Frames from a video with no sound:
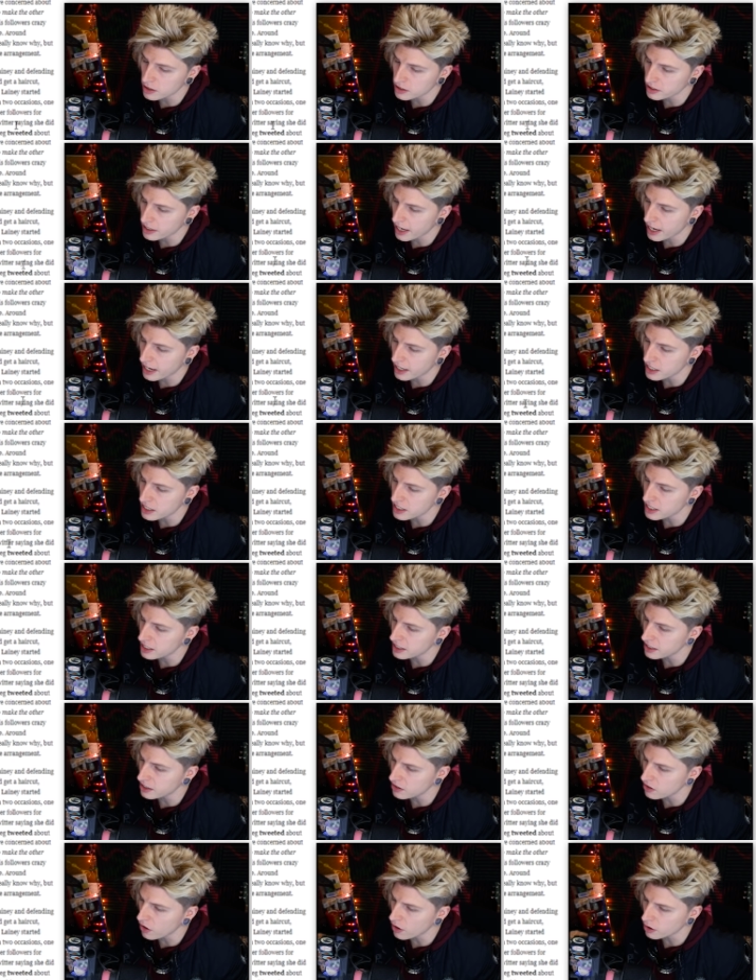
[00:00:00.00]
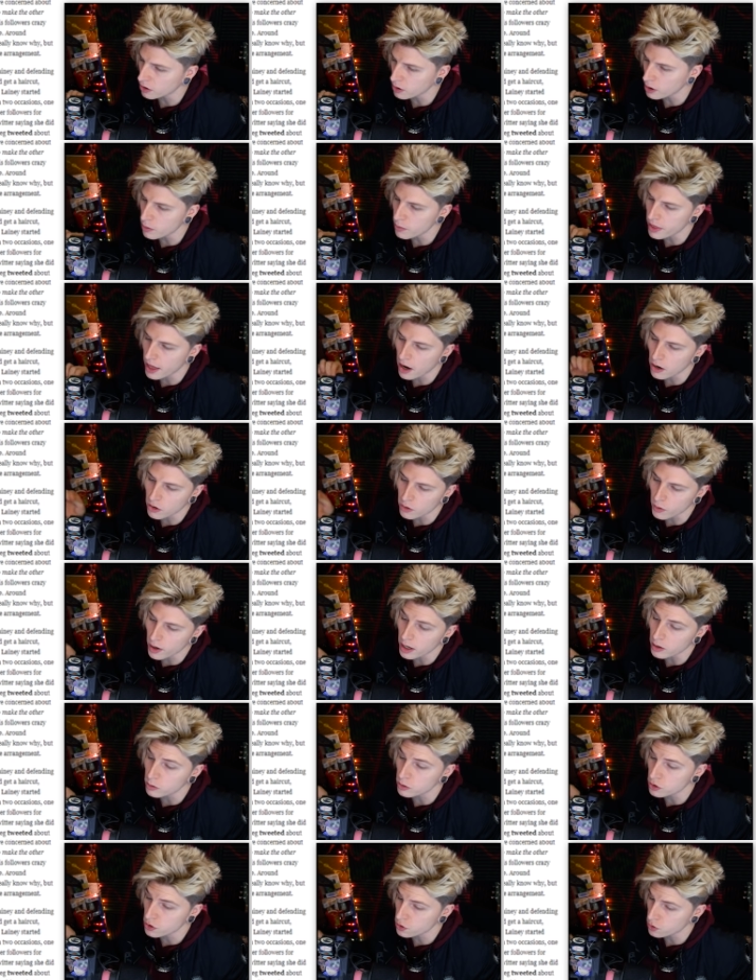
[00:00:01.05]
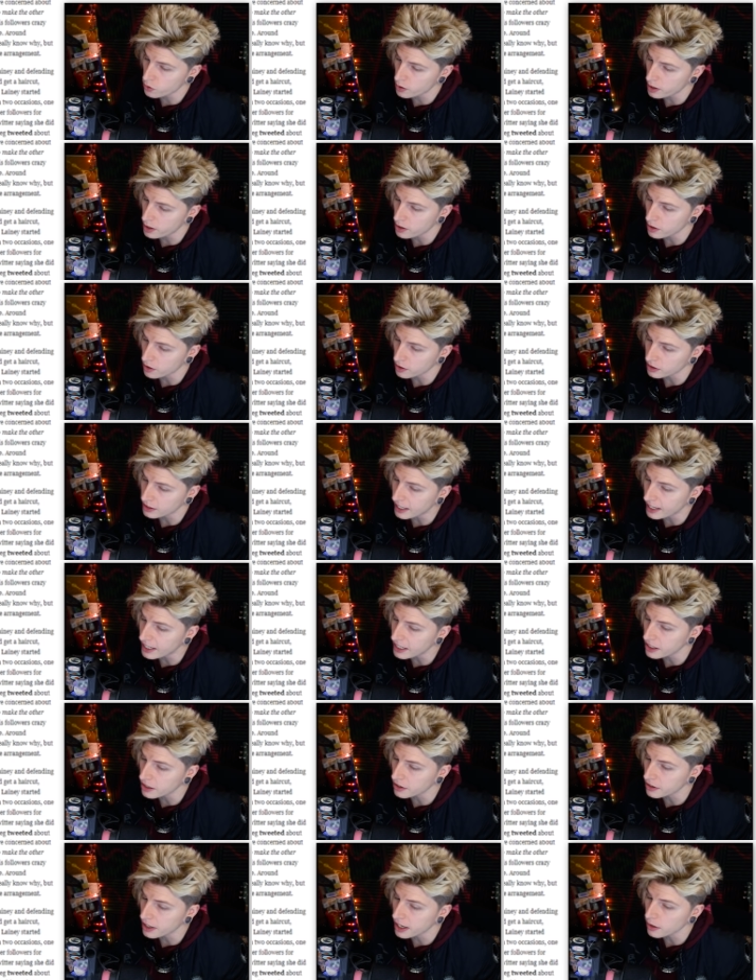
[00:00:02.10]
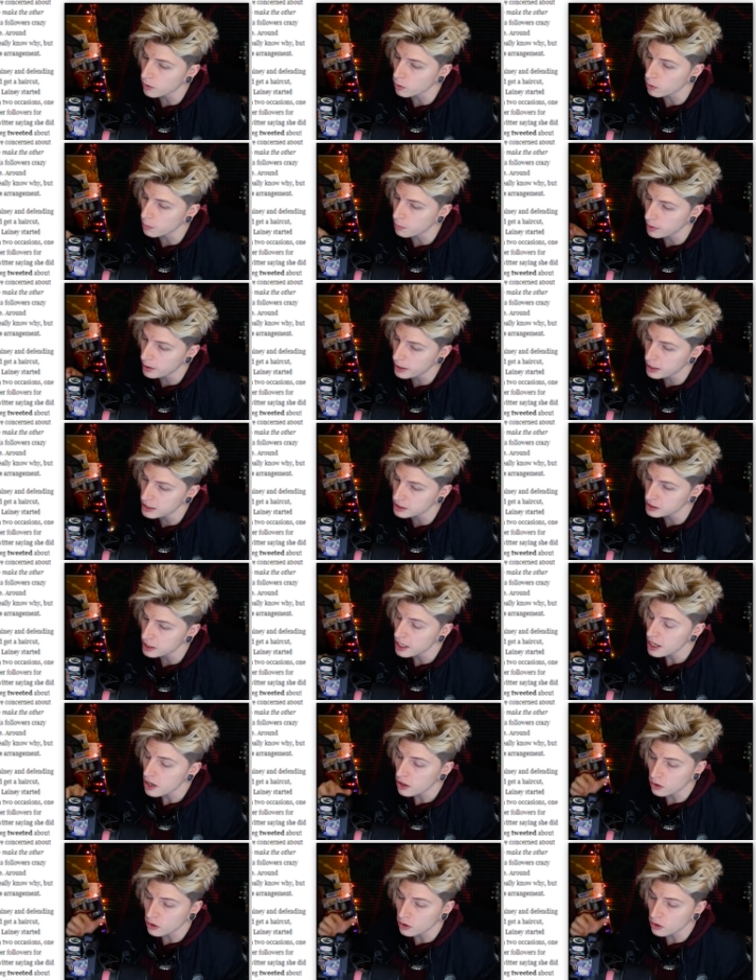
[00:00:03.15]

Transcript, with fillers: saying she did not agree with how Greg was treating her. Lainey and Greg were pissed.